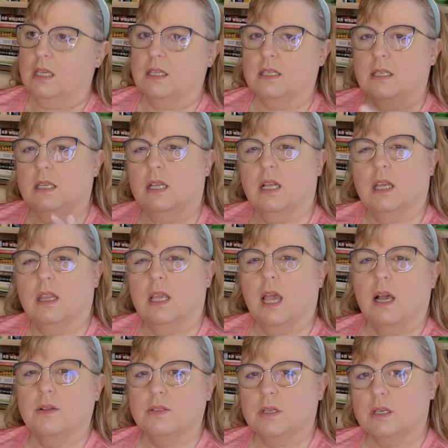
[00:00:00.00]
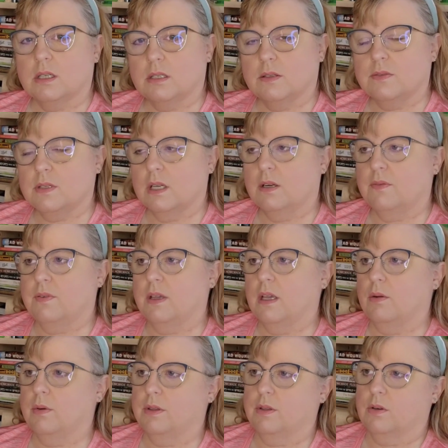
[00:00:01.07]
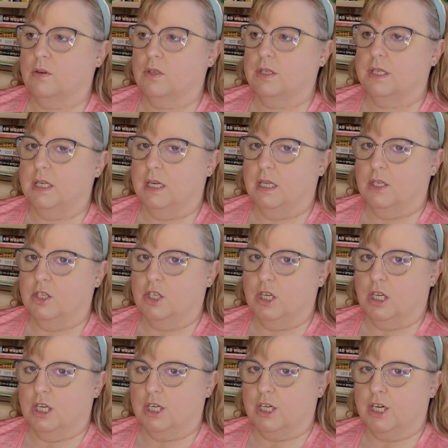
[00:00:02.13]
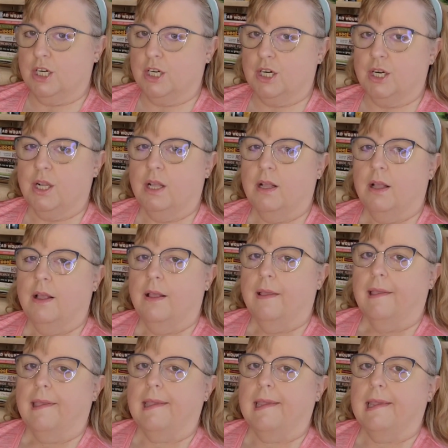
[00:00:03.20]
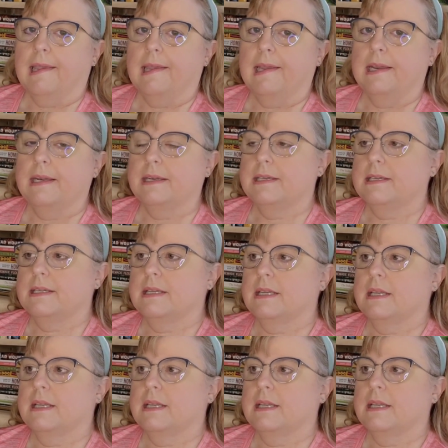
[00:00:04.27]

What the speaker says: casita on the outskirts of Santa Fe with her teenage daughter. And